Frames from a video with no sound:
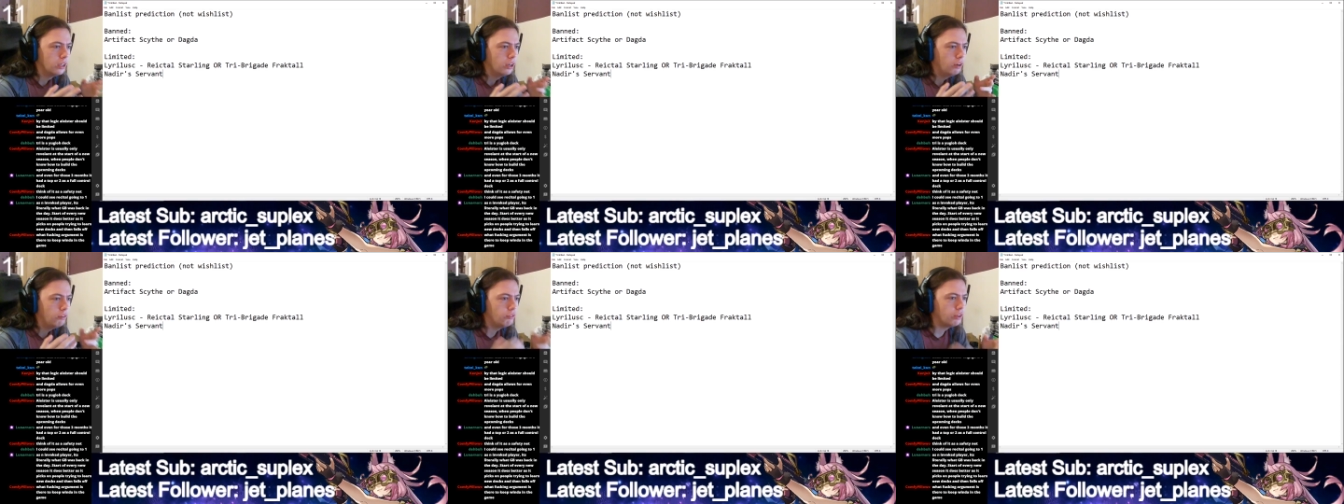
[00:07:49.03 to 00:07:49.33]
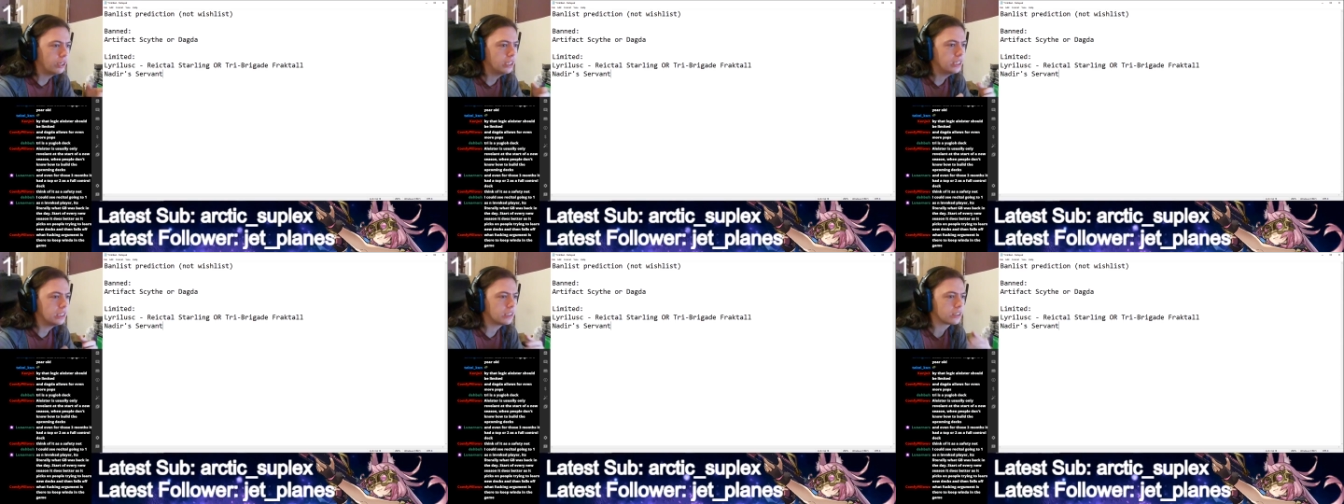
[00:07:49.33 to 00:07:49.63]

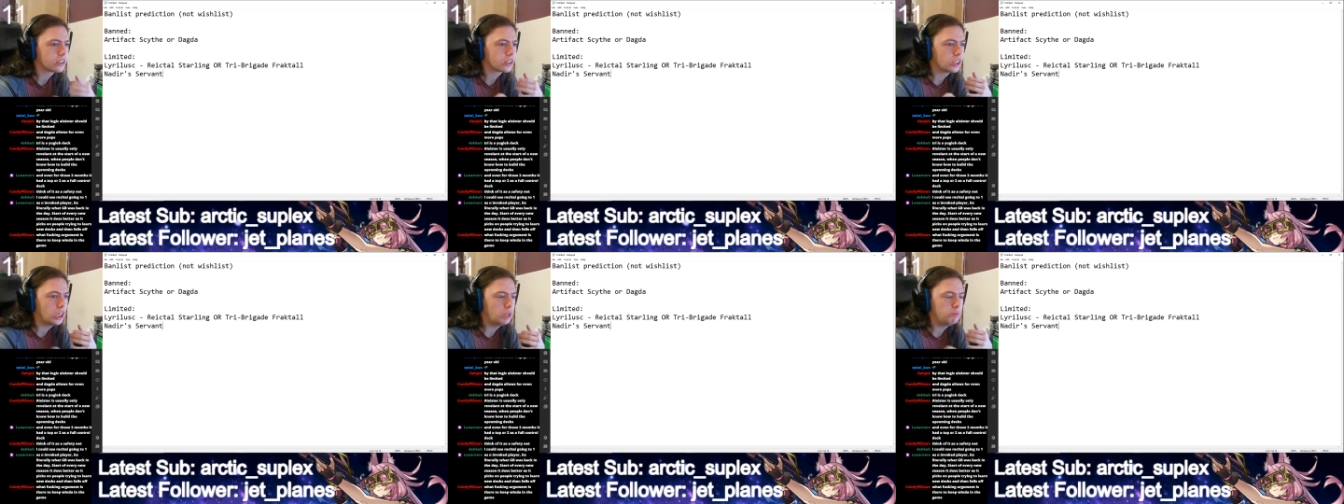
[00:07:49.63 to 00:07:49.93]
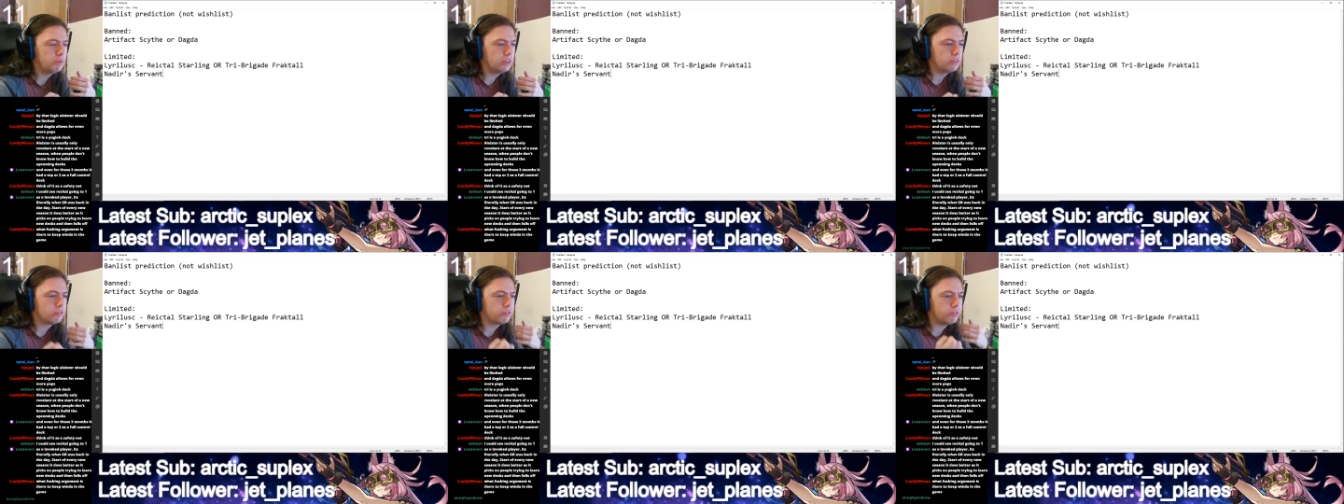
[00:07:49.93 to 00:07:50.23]
when it's
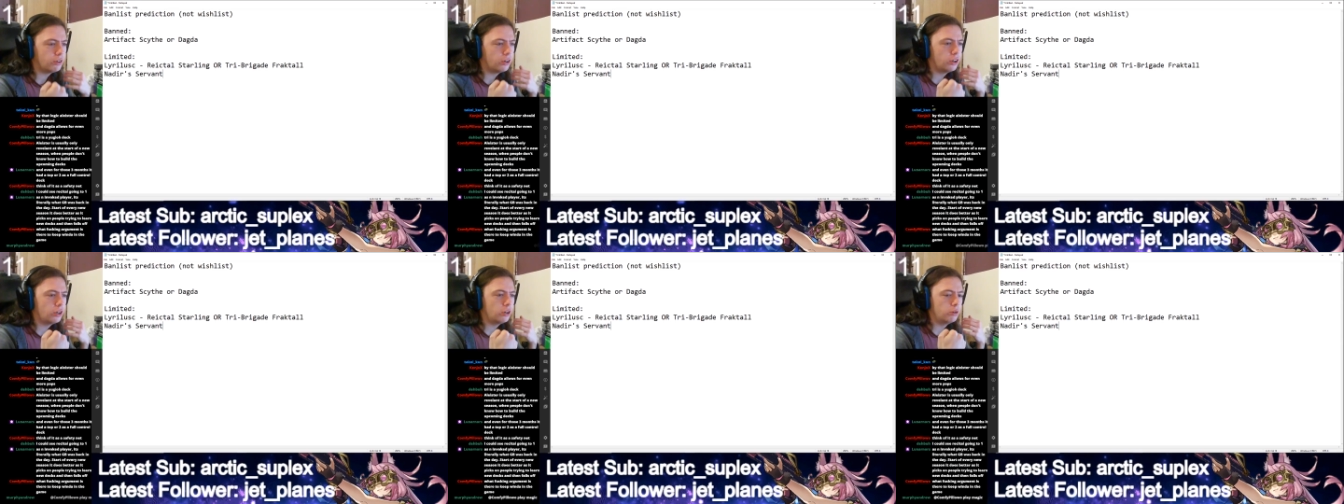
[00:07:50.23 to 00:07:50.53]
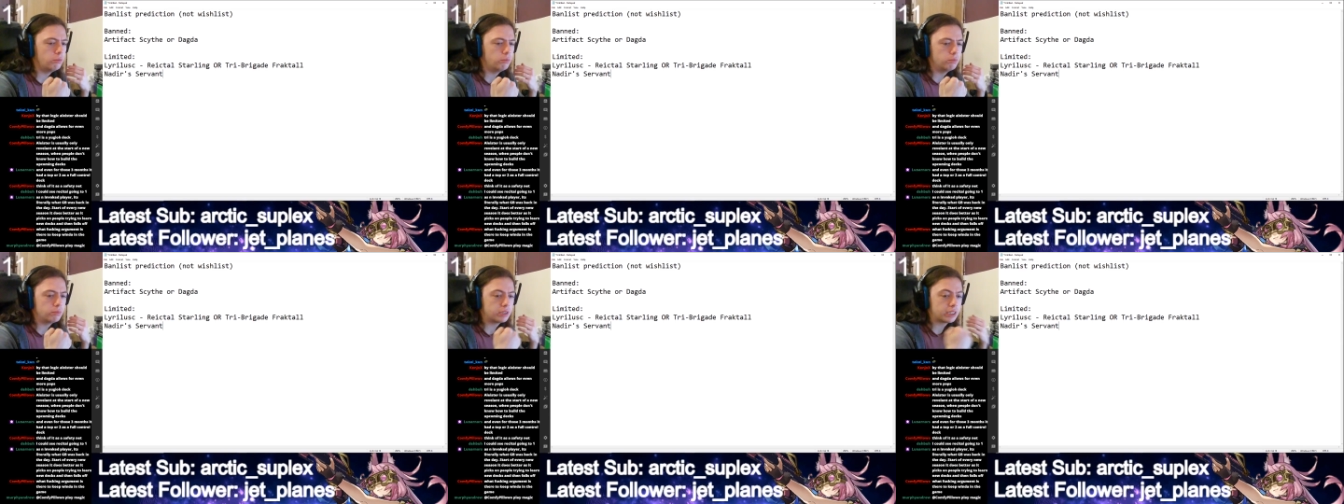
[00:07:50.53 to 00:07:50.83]
coming
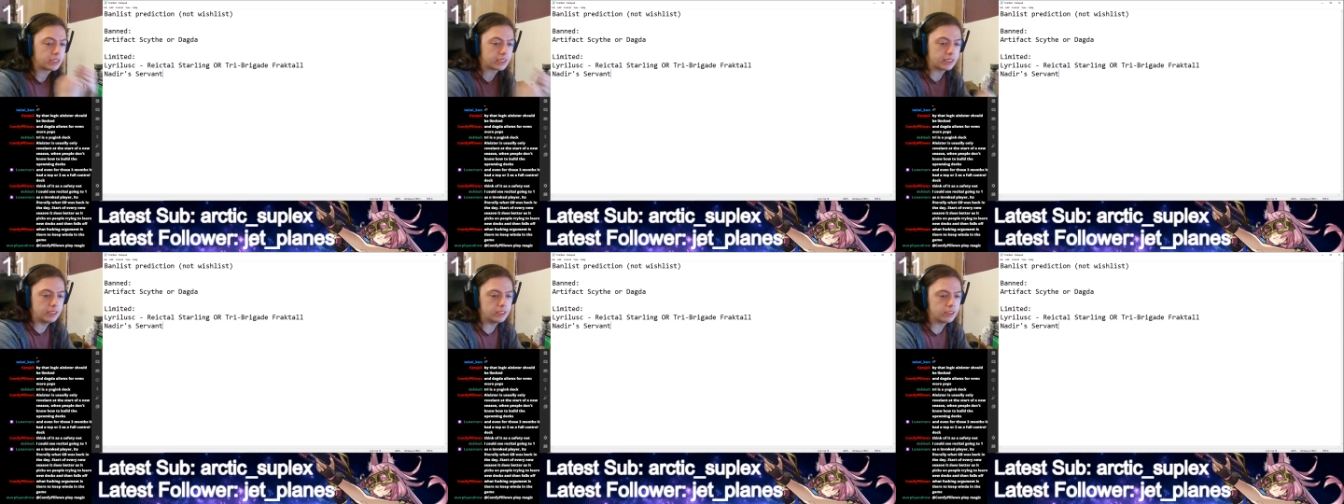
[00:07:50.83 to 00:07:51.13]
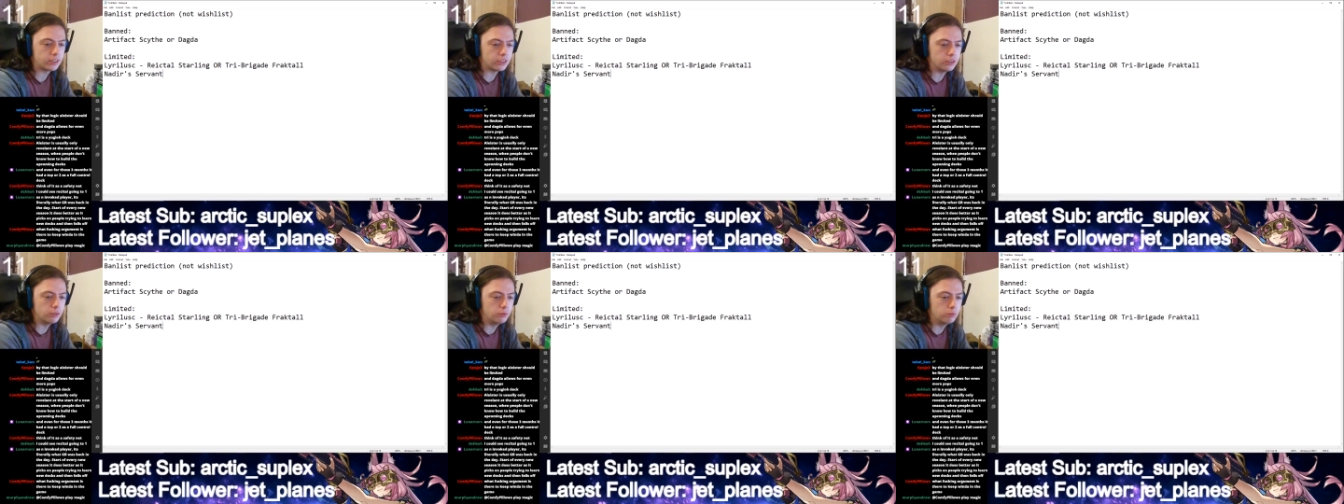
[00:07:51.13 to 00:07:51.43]
from
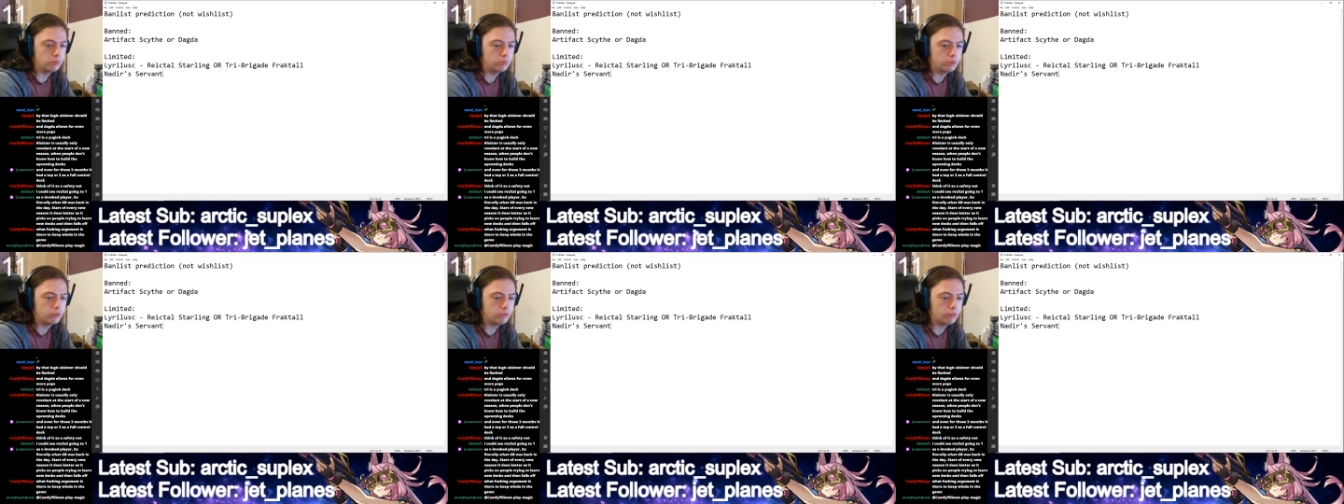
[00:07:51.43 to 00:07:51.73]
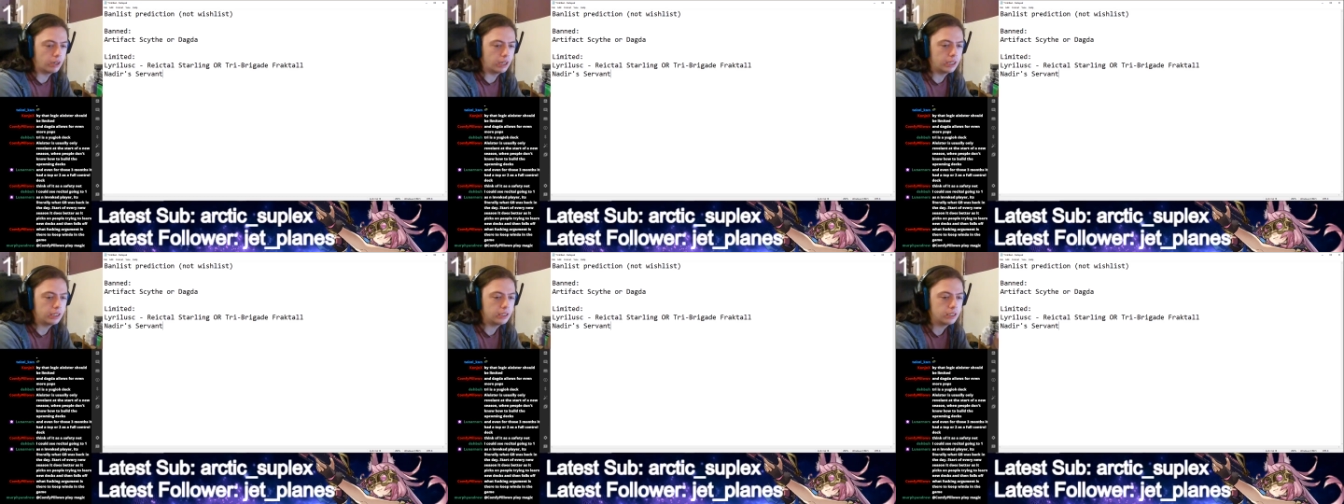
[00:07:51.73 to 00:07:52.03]
Schism,
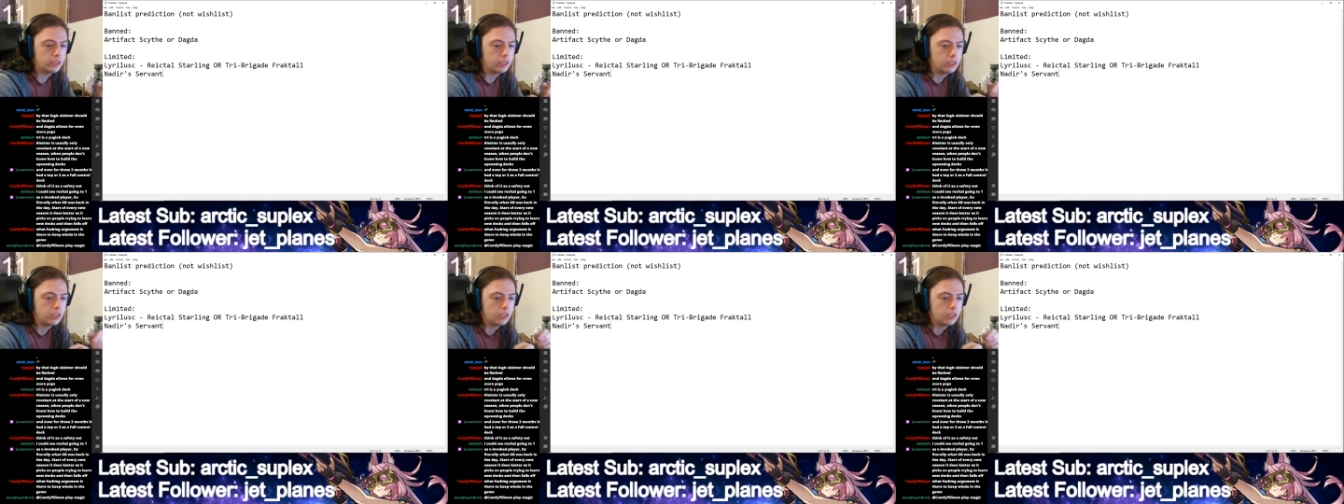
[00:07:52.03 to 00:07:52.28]
right?